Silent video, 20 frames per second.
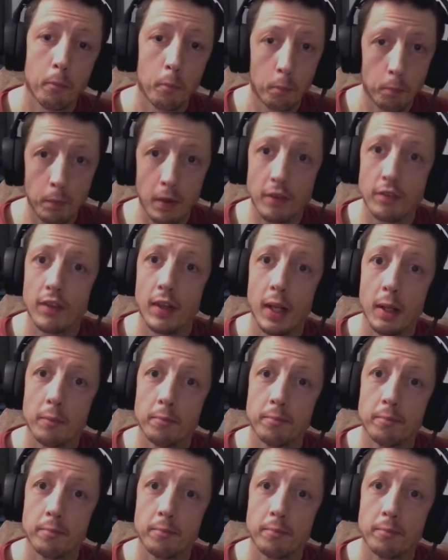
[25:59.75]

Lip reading: Bye for now.